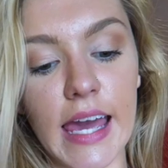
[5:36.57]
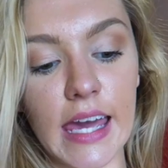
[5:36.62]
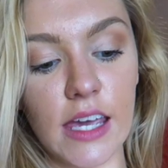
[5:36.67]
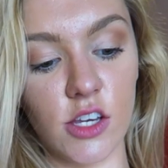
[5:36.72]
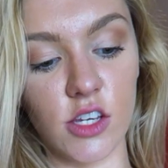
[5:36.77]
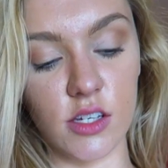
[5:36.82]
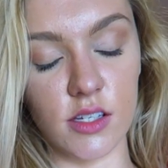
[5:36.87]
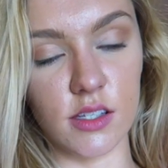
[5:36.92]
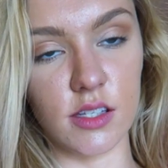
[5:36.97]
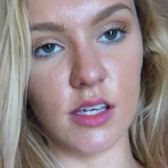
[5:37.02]

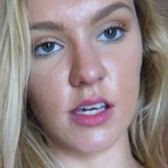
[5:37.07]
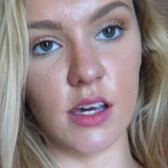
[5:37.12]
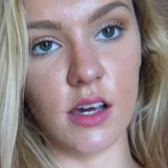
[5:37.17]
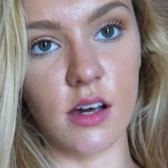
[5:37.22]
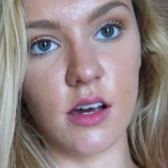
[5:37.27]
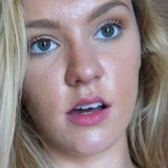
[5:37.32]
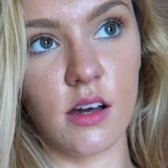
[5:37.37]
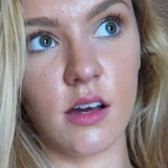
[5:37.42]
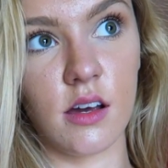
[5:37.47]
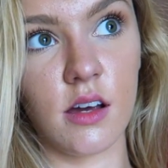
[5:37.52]

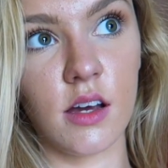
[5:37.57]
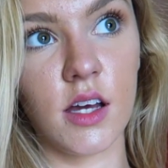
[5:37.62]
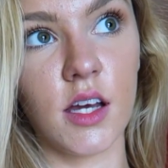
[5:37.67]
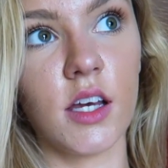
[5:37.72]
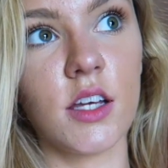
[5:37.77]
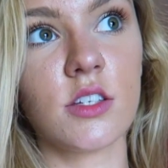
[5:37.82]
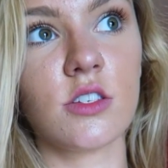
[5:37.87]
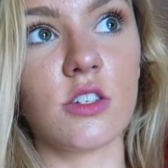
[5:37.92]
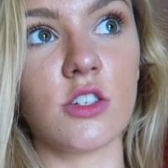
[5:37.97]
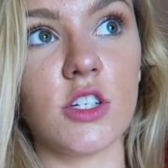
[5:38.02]
agency
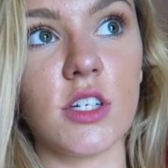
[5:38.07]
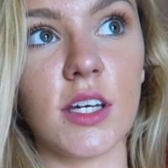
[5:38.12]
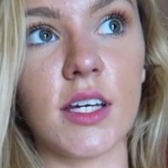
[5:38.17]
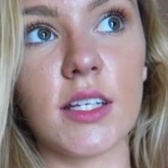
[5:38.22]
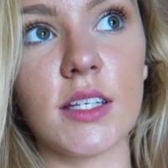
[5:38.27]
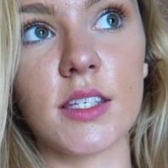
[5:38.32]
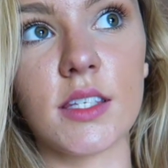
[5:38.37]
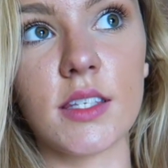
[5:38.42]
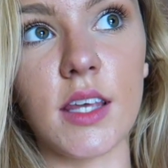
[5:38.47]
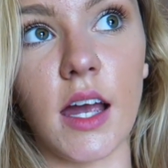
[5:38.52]
so she
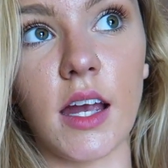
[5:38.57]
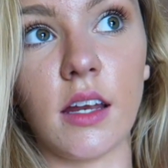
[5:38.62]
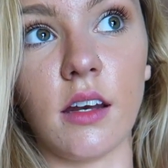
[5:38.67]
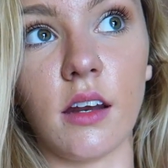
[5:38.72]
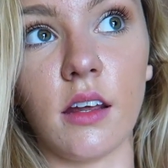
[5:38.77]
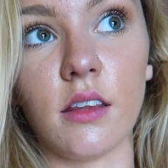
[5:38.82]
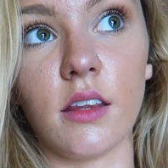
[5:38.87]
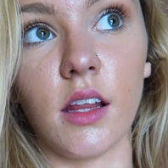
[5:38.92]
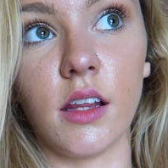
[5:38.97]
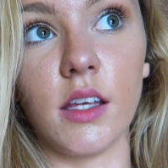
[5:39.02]
can
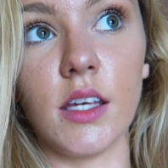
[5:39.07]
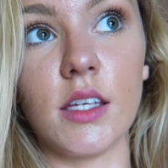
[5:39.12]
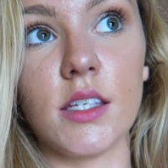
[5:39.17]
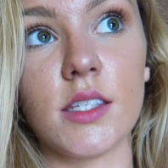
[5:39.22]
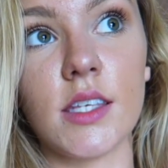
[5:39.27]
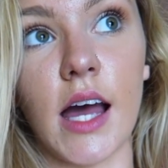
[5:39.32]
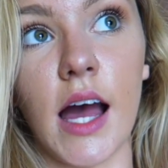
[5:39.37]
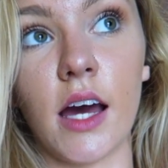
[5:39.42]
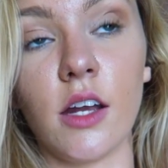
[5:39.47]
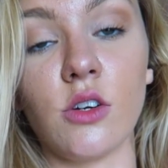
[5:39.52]
sign the
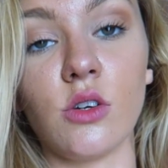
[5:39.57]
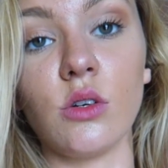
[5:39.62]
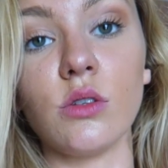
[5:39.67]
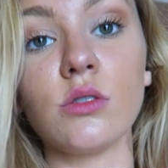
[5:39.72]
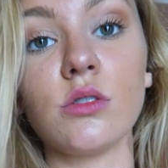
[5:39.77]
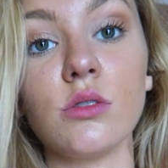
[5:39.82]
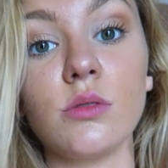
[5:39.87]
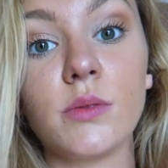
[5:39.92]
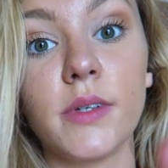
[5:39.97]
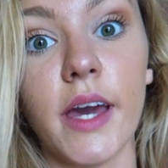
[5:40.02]
lease and
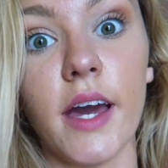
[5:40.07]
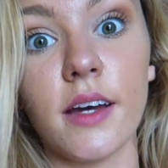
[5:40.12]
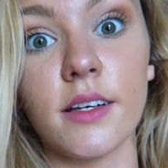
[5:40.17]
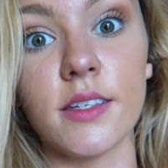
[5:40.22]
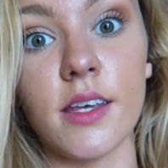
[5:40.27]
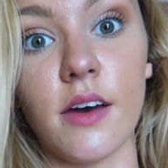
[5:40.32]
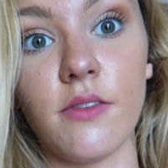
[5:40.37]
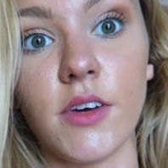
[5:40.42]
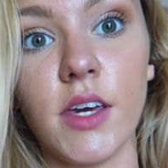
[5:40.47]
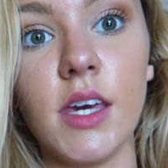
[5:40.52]
also get a
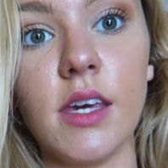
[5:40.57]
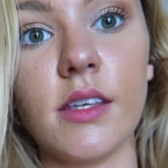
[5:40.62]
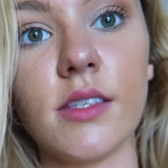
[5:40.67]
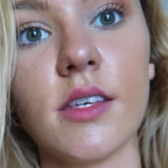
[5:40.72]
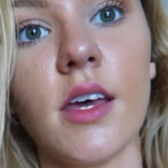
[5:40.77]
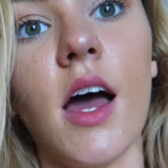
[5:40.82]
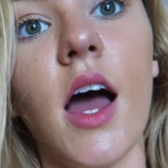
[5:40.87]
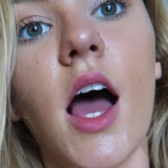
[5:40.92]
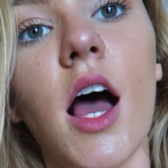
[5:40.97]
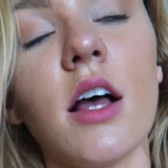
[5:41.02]
set of
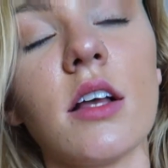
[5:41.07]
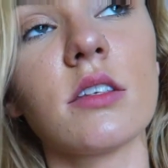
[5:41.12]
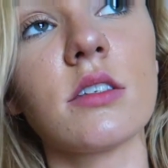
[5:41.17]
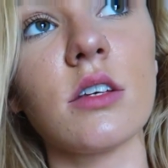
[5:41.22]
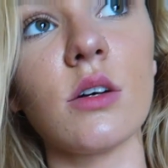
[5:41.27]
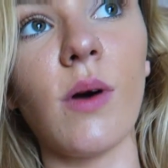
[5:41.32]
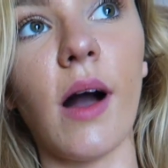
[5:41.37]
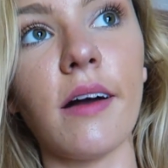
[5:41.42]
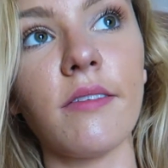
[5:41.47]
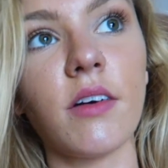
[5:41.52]
keys.
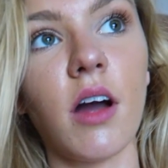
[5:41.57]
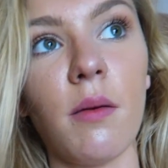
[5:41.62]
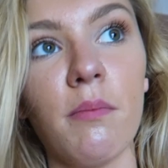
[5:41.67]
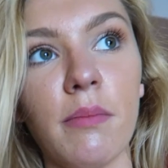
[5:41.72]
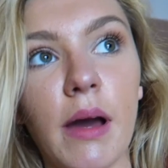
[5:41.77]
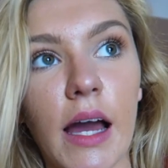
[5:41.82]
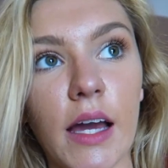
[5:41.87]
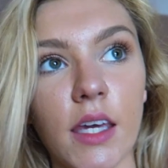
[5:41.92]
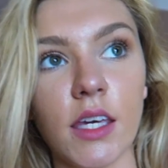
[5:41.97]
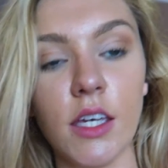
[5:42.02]
So I've
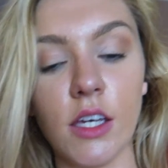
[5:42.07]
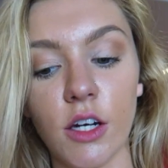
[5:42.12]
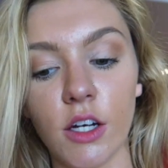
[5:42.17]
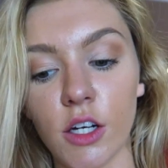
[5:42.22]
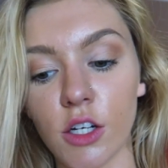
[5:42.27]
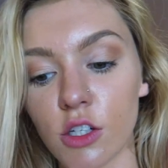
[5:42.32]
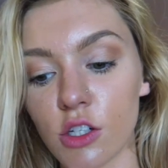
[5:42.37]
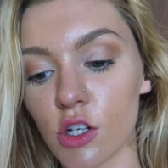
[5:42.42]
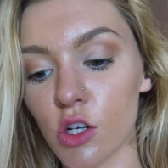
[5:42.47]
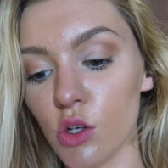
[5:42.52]
come back
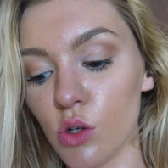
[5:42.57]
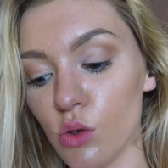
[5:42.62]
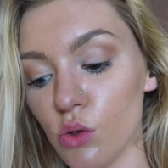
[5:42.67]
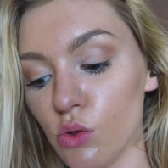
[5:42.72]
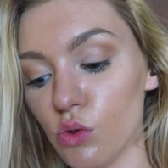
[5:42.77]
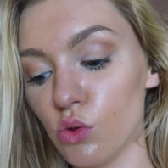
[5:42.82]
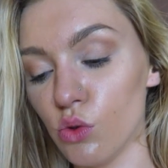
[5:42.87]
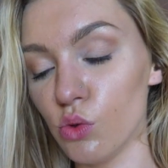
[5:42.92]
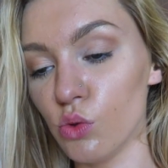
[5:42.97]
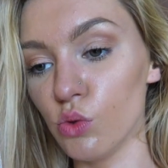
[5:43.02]
here
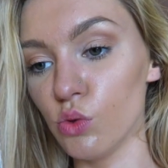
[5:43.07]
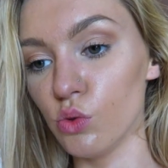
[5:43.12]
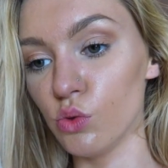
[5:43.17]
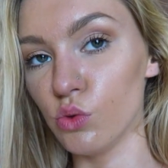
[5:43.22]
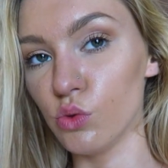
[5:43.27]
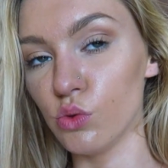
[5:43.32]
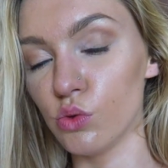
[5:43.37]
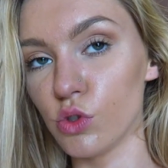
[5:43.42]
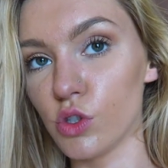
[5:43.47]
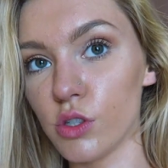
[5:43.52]

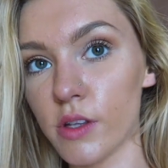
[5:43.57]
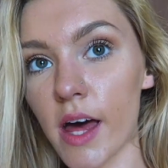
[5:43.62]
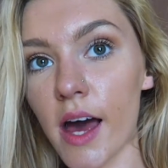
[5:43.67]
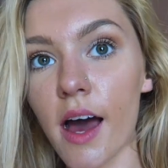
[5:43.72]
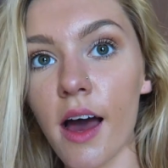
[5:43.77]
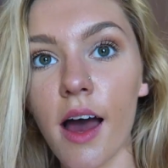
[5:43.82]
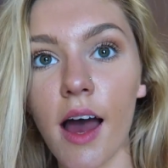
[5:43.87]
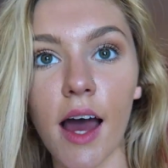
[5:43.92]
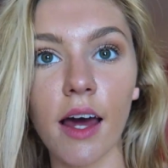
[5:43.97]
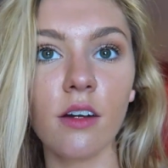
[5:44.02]
to do
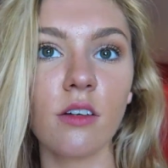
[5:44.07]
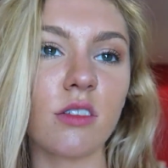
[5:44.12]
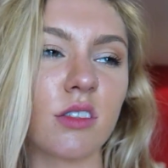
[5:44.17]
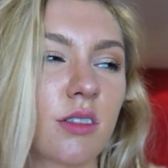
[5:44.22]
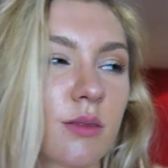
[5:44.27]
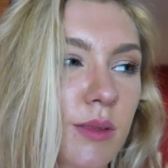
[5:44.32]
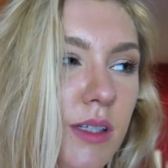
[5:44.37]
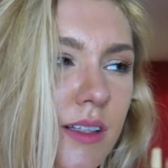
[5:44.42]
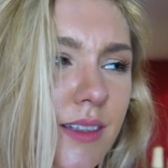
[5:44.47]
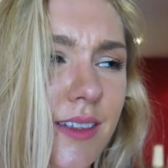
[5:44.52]
that, and
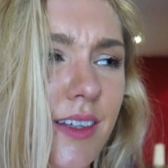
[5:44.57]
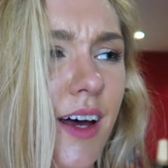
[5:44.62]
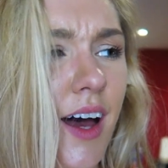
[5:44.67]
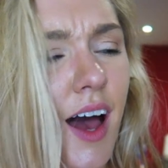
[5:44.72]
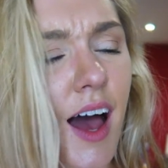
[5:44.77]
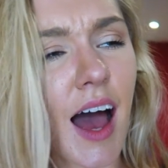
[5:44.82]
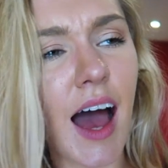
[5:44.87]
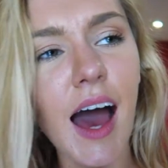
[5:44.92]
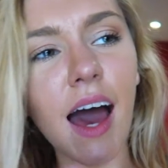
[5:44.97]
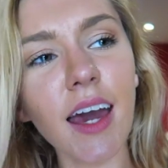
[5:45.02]
also means
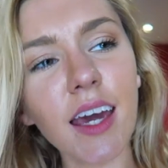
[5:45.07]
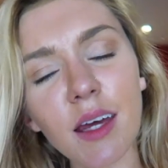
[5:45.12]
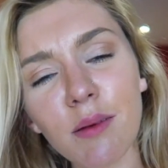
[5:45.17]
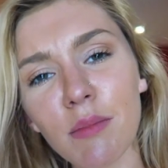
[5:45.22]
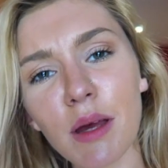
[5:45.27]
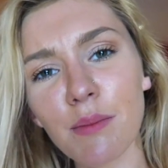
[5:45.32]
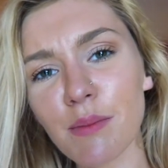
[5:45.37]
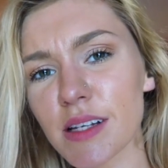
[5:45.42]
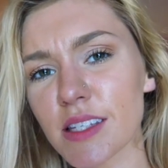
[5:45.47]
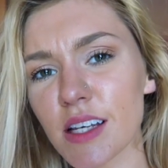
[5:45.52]
I
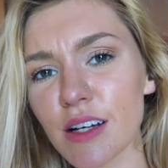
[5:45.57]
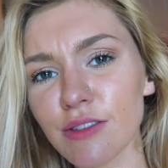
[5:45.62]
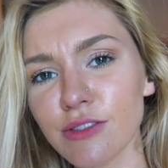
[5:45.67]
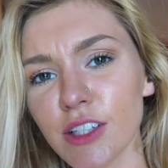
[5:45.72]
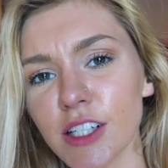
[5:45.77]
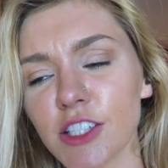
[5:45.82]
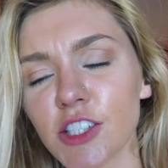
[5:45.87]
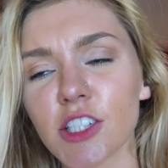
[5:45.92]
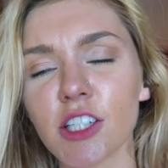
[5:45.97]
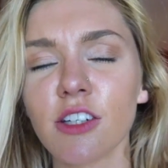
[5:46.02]
can make myself
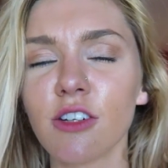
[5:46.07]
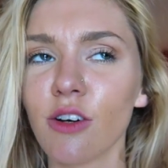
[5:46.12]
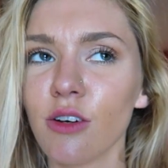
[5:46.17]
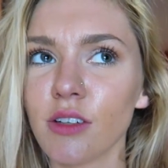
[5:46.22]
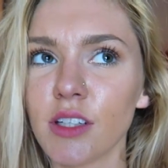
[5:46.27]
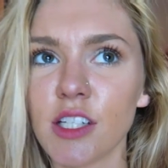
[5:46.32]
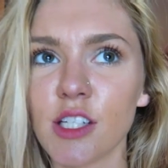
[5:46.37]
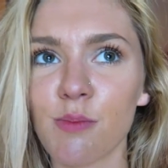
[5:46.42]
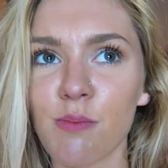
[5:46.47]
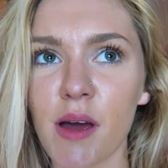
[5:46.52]
lunch and
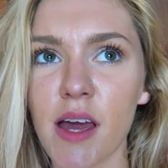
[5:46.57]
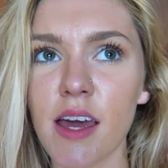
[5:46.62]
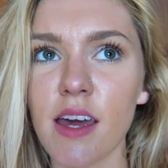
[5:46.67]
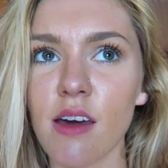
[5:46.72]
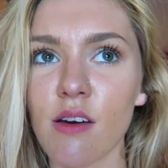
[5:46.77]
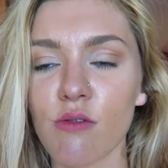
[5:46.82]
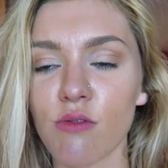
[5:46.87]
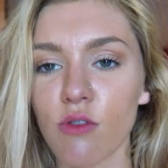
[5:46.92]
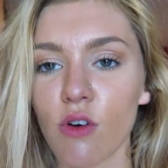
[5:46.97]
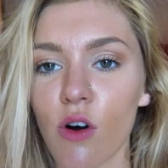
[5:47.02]
not need to
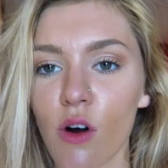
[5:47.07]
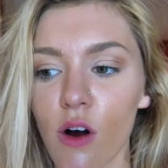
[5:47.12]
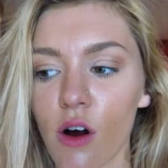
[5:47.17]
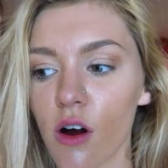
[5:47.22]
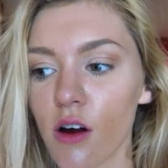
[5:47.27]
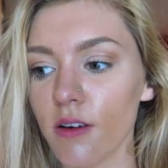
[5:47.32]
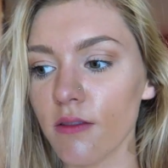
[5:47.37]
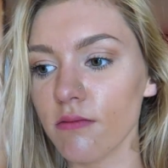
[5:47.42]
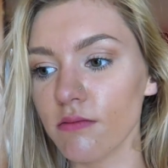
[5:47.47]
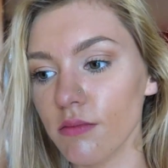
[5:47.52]
pay
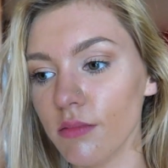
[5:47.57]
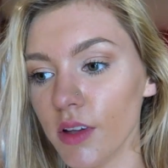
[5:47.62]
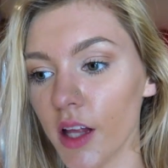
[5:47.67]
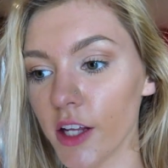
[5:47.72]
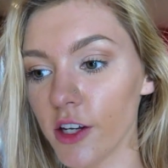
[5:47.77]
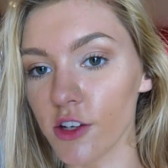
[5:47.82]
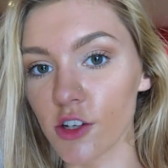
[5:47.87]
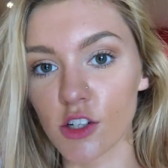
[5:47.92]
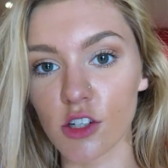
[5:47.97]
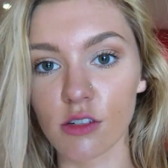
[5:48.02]
for
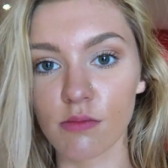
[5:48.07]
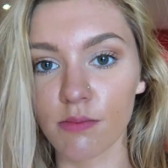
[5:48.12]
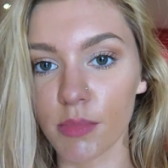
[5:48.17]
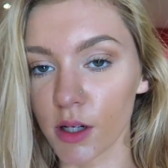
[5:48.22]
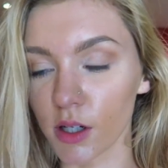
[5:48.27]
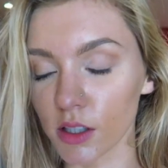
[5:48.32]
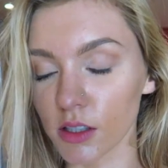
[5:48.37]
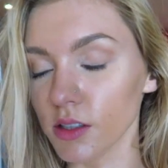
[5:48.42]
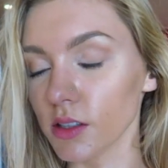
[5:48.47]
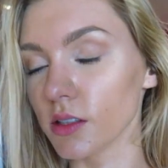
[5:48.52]
lunch
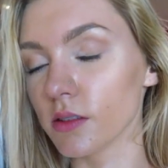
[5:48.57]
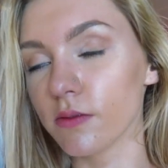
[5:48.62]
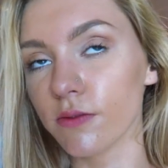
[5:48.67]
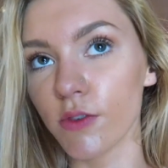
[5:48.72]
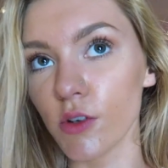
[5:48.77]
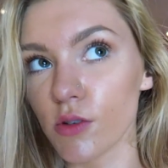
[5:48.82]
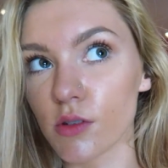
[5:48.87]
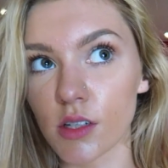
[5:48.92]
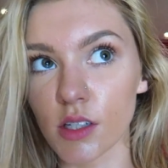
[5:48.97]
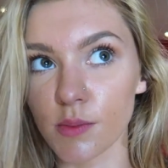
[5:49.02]
because
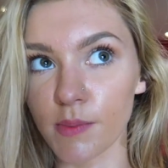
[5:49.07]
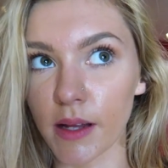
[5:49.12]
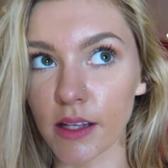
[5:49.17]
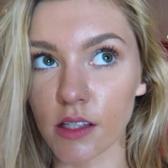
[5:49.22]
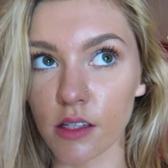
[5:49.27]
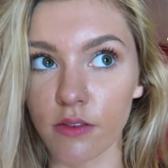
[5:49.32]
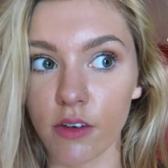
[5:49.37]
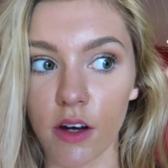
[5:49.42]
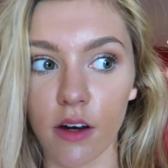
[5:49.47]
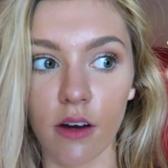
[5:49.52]
food's expensive